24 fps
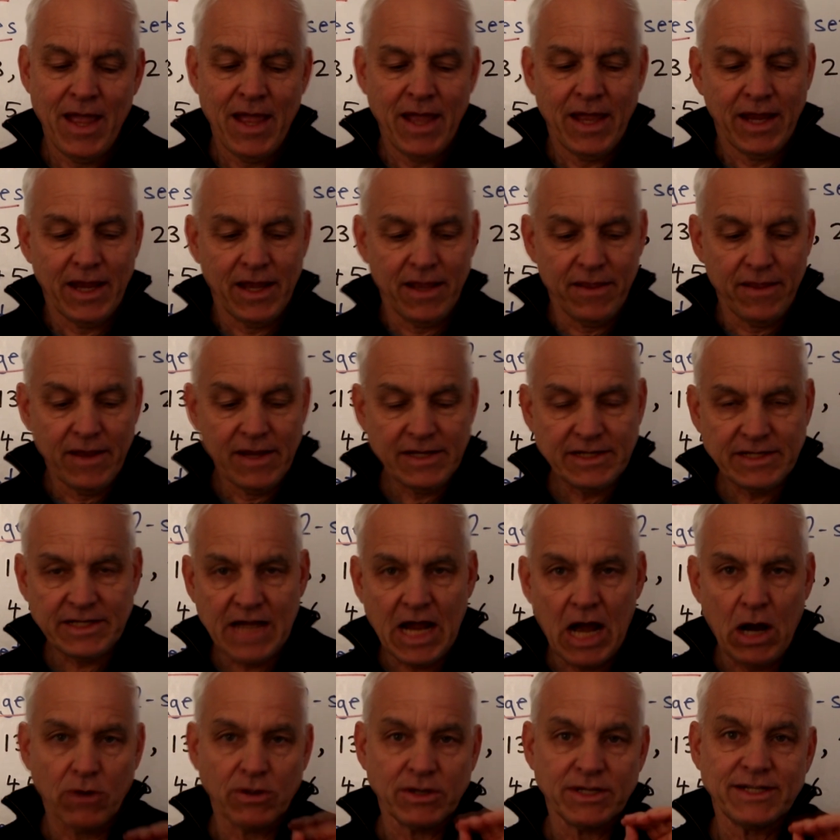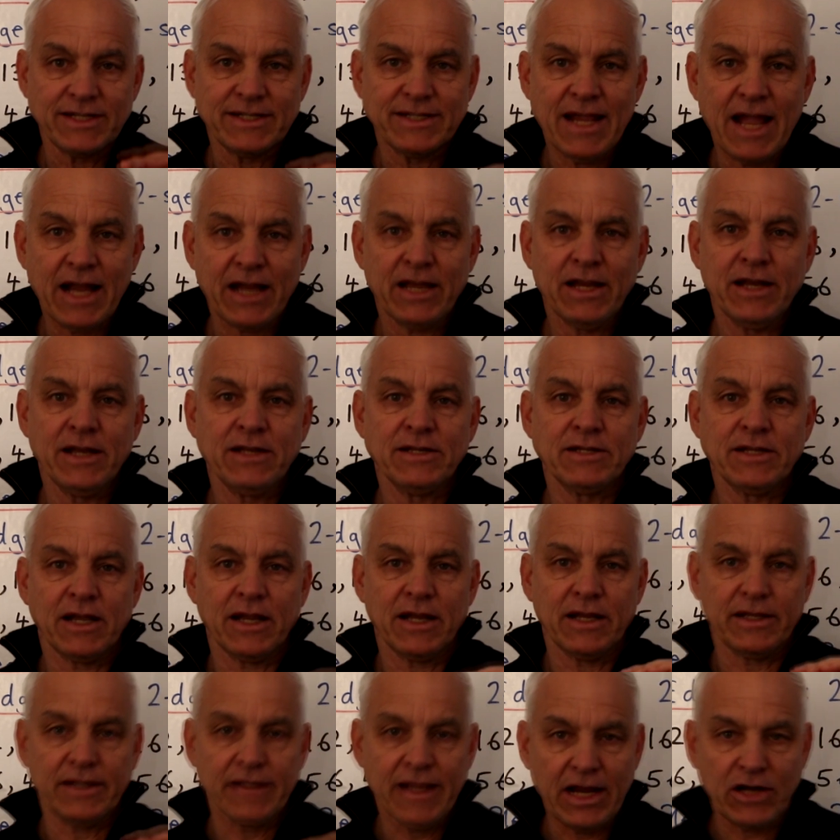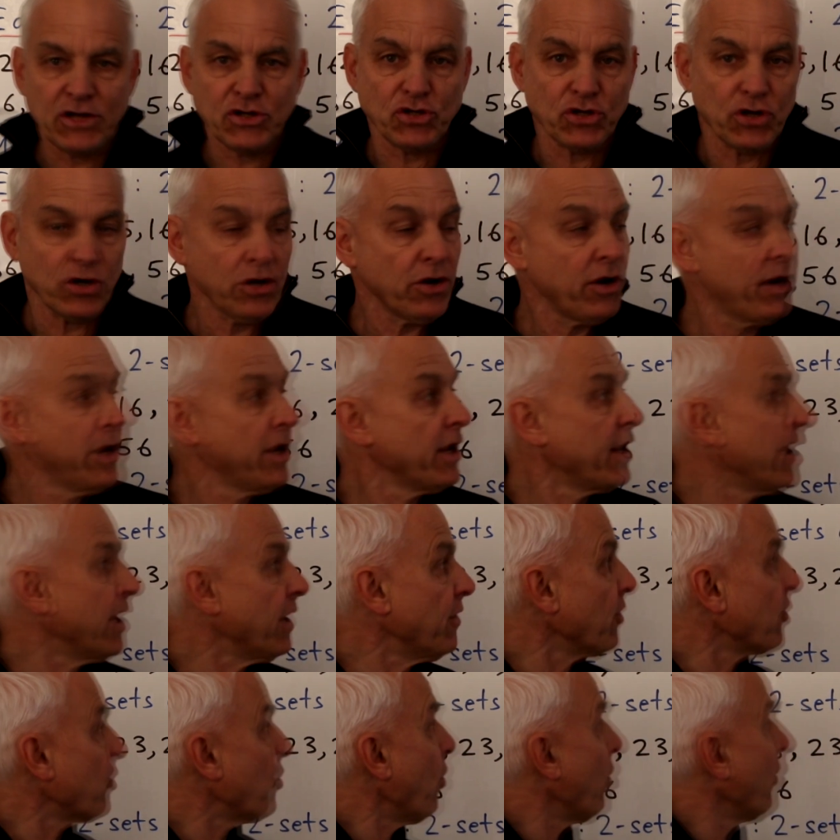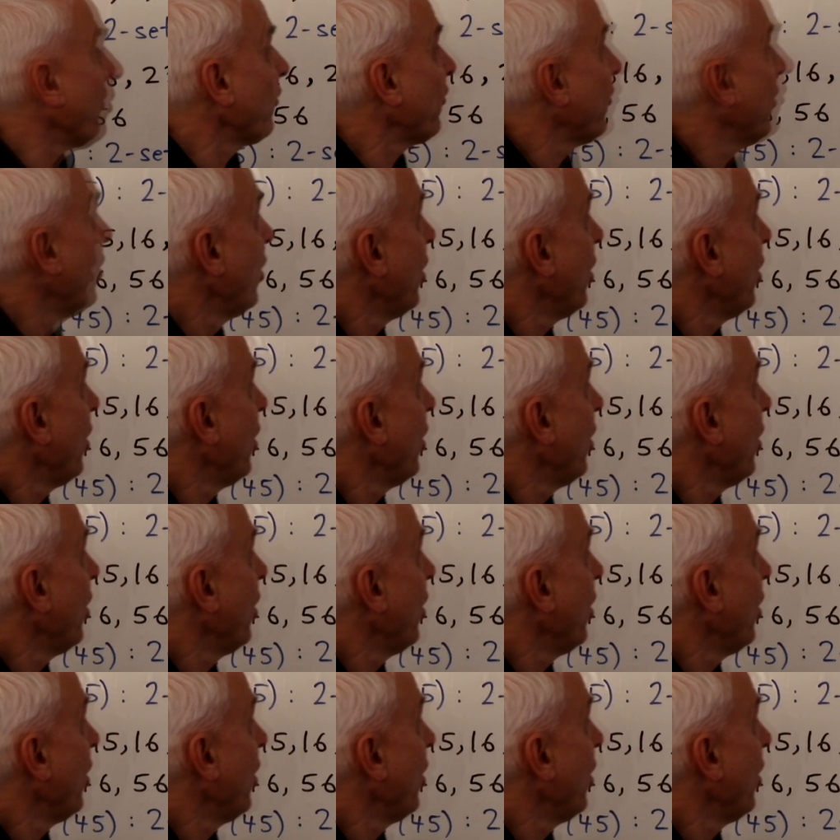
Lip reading: In this, our second lecture in the course,